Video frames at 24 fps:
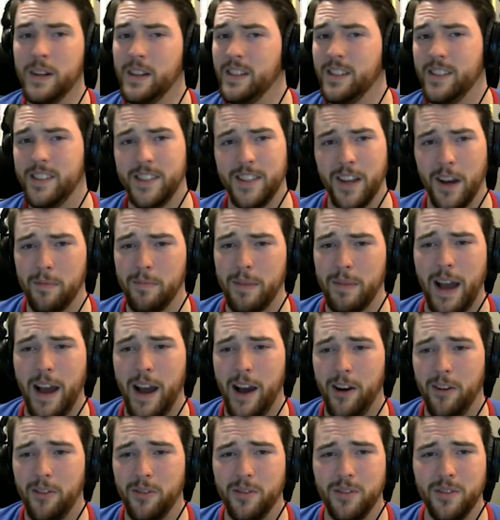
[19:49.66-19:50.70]

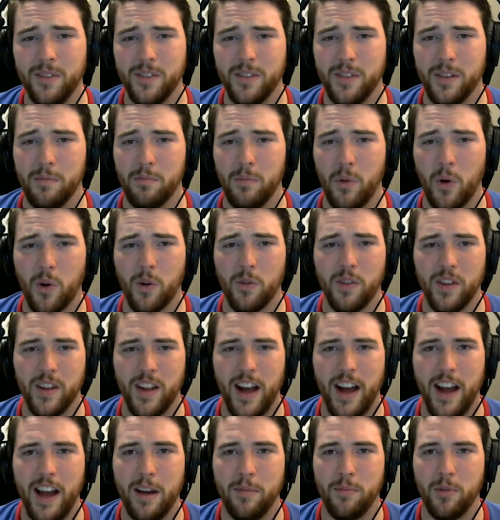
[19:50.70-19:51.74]
Somehow the more
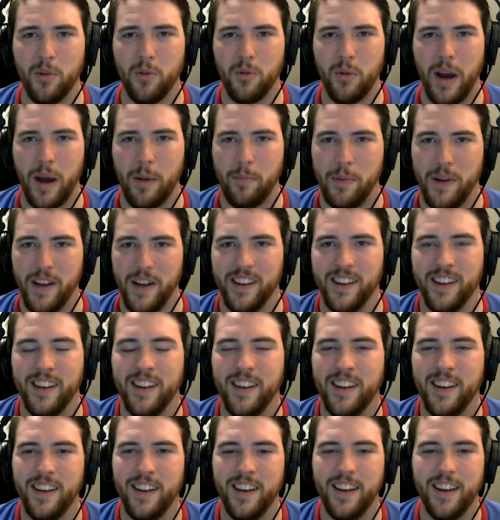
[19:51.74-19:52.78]
reliable weapon.
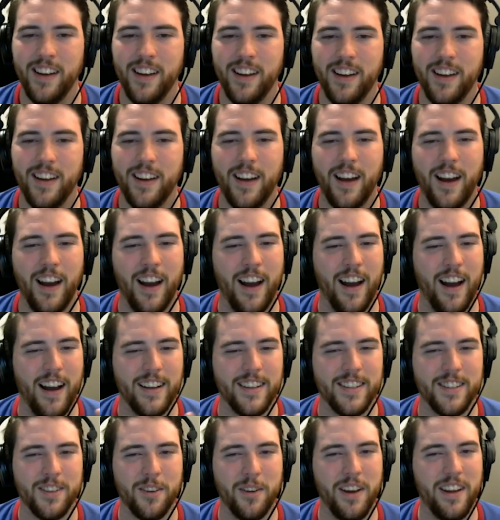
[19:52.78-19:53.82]

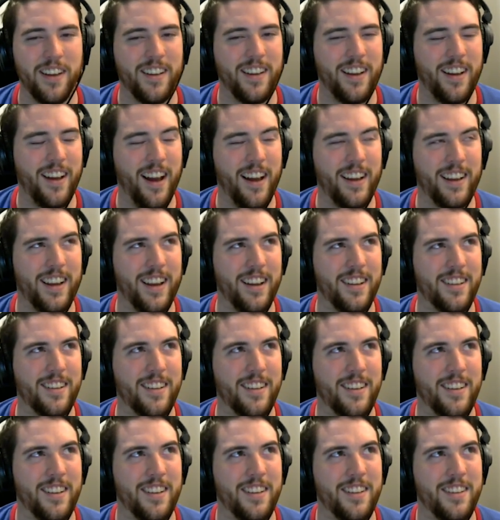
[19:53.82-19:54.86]
So I get
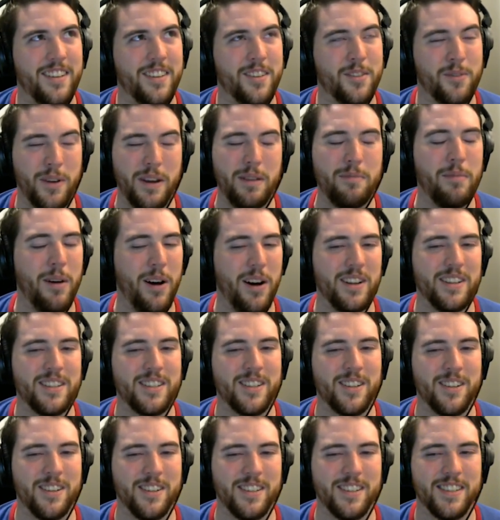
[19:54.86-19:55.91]
3
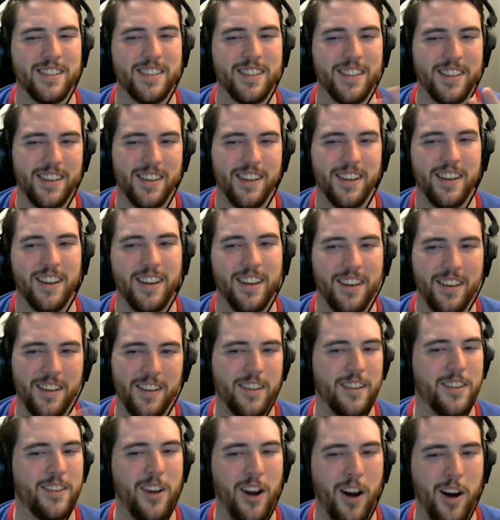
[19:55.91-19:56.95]
monsters
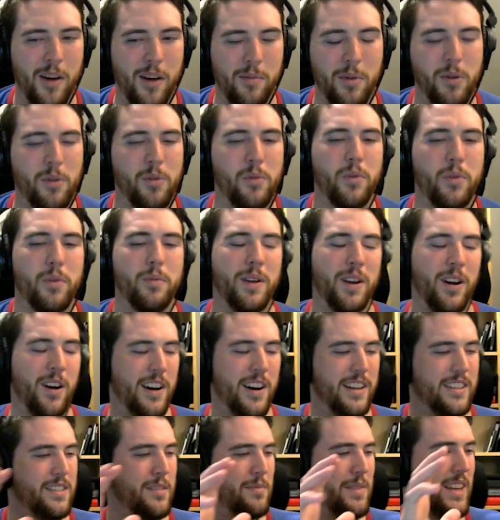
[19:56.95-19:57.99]
combo. It would have been
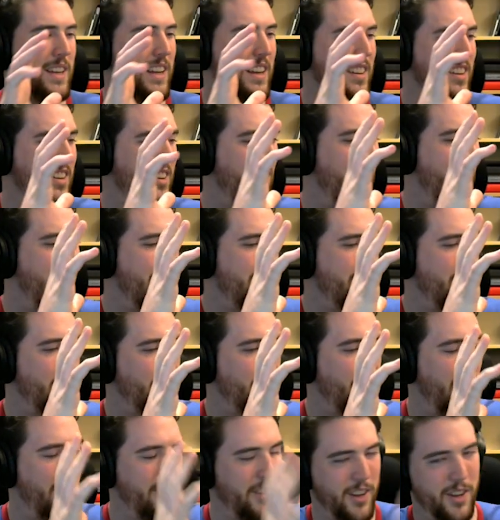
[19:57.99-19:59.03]
awesome to get the combo for
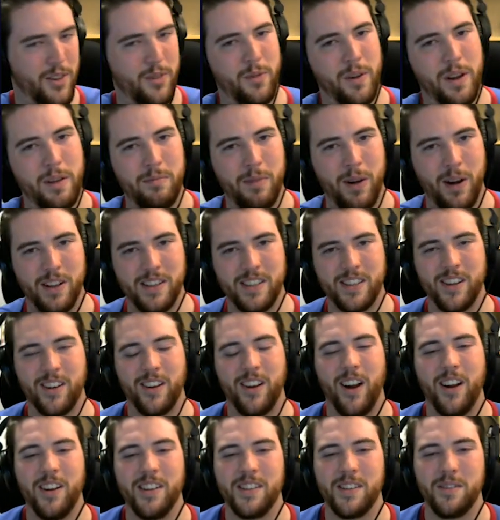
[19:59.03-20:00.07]
having 3 monster
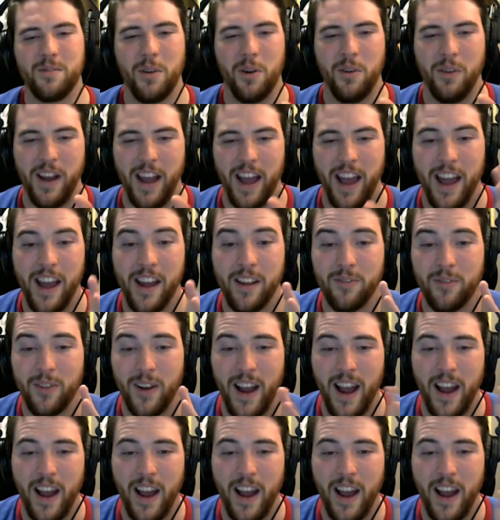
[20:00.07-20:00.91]
cards in a row and for